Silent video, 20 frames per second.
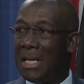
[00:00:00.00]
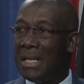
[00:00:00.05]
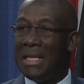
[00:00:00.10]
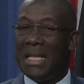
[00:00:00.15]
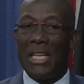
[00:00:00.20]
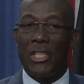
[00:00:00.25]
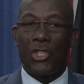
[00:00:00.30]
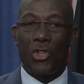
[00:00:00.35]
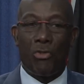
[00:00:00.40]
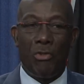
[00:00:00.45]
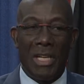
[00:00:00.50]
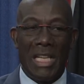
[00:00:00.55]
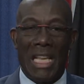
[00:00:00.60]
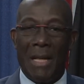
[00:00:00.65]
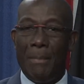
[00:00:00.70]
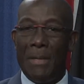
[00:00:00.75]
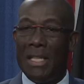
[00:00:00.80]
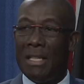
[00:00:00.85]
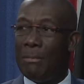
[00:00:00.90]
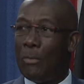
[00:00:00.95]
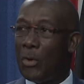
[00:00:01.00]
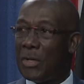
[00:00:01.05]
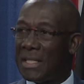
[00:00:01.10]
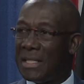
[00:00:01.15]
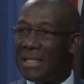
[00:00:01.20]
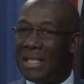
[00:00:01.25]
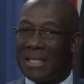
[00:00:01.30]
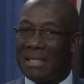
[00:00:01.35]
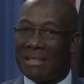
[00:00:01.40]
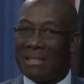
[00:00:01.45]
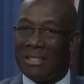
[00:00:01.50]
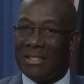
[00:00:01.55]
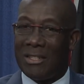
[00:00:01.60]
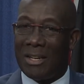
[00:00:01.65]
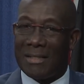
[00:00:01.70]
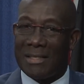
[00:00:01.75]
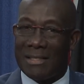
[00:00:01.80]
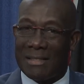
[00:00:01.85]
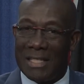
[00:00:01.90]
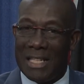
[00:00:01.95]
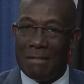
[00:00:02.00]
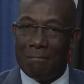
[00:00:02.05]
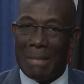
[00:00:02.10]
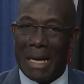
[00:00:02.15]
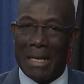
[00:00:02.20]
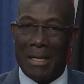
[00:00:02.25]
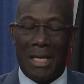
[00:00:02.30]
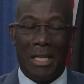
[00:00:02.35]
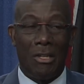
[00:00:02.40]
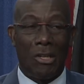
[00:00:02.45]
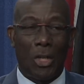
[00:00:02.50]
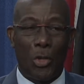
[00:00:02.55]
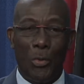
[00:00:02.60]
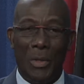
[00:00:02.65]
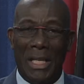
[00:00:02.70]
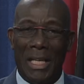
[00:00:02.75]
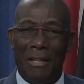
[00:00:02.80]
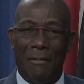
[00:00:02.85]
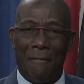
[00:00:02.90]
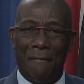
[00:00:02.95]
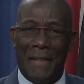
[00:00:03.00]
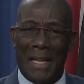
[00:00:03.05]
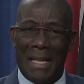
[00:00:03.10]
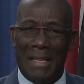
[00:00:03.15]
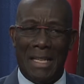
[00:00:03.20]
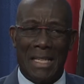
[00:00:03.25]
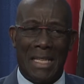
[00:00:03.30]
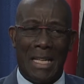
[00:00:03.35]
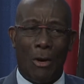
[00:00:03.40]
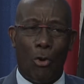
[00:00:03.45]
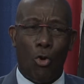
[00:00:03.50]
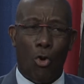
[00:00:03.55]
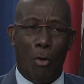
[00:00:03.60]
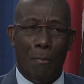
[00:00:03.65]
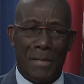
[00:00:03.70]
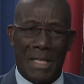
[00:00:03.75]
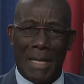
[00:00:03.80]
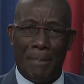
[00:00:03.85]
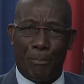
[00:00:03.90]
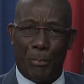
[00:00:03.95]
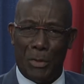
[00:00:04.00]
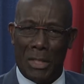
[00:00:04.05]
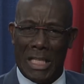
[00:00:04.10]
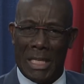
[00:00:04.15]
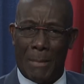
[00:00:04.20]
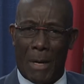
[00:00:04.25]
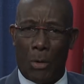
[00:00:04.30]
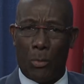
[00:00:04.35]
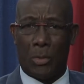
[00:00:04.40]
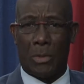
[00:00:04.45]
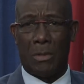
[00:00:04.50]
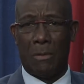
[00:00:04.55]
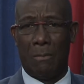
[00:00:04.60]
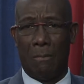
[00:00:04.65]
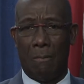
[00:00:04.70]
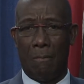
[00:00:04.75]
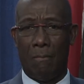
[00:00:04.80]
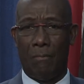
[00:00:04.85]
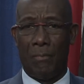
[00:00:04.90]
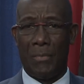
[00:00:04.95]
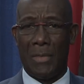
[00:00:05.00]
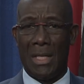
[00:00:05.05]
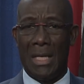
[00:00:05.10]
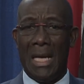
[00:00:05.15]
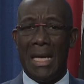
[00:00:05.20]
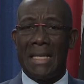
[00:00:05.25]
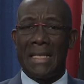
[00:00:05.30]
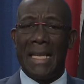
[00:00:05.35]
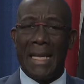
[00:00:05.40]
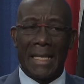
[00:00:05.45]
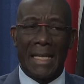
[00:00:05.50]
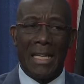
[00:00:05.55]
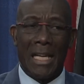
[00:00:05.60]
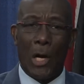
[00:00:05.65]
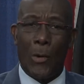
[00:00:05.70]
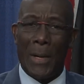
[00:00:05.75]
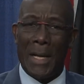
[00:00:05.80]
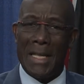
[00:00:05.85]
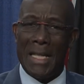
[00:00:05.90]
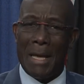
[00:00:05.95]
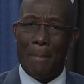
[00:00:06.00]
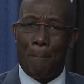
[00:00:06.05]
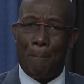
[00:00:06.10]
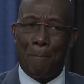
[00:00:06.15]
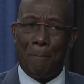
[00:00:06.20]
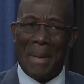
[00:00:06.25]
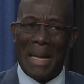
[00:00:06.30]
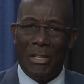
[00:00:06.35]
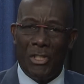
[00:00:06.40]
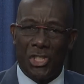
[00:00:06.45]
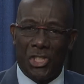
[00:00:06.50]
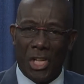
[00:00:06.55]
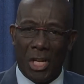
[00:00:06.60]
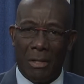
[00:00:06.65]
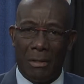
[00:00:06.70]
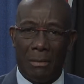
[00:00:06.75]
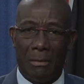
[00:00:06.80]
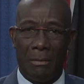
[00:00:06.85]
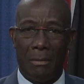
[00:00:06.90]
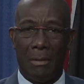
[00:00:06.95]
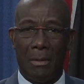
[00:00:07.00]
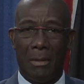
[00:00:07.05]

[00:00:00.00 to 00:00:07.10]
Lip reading: They treat them in the most disgusting manner, including invading their homes and putting them out, taking away their pension.